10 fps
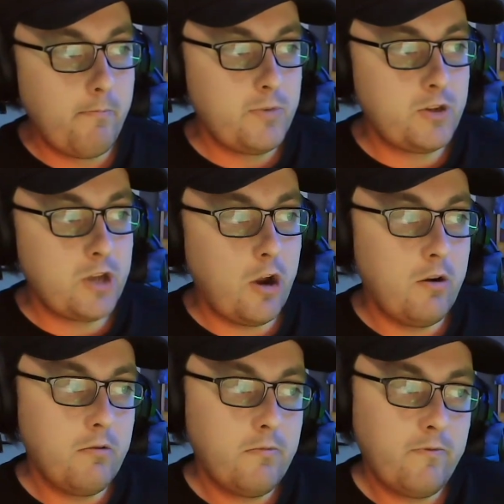So
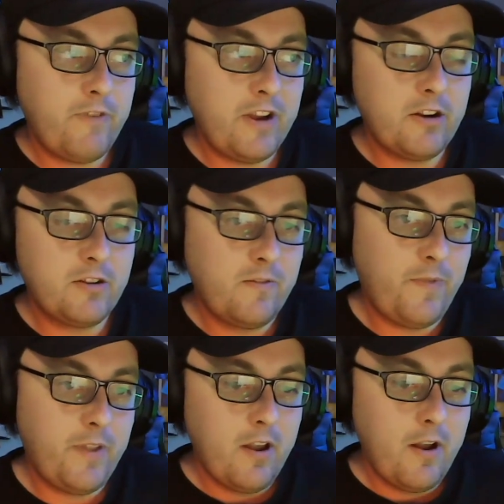I think
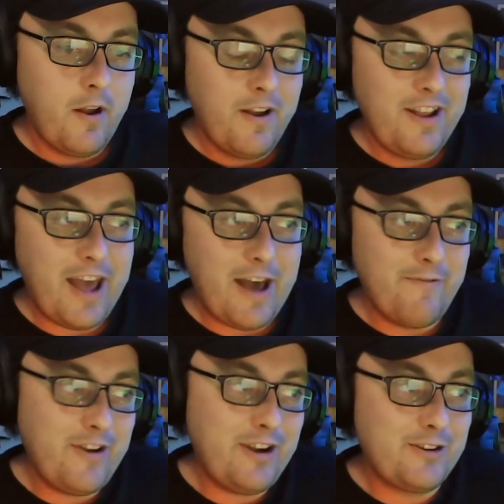Yeah,
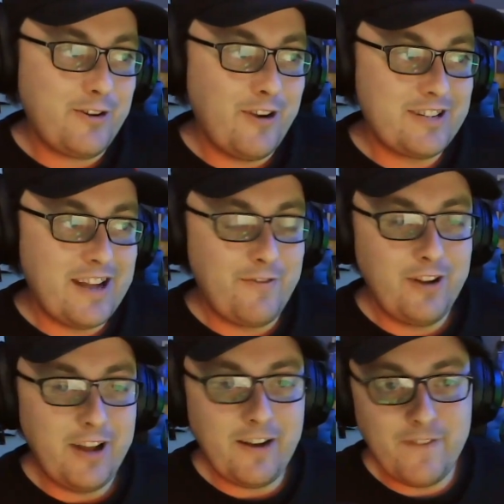fingers crossed after
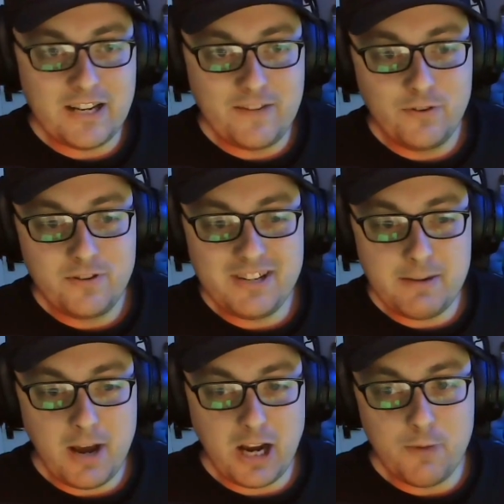like festival season they
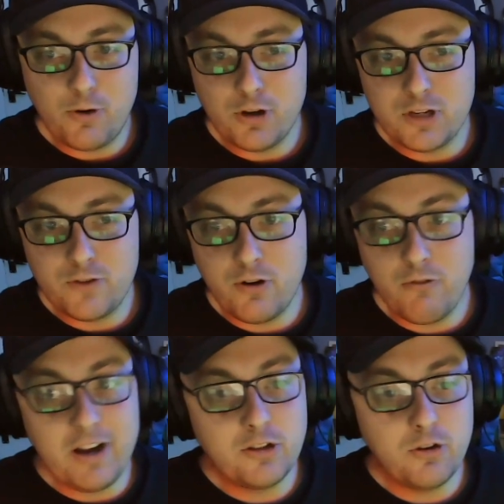might come across for an
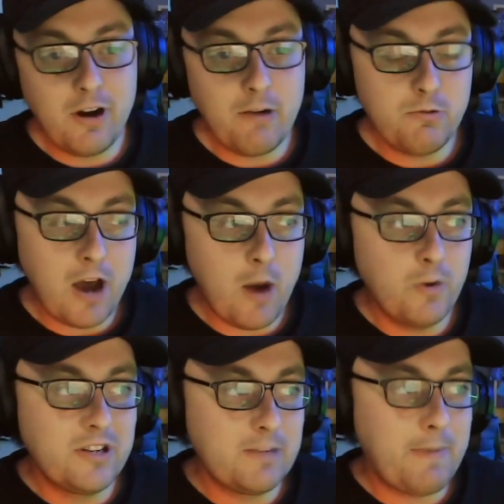arena tour, I
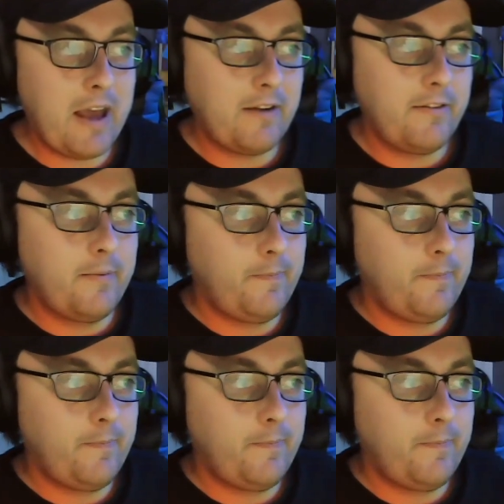would suspect.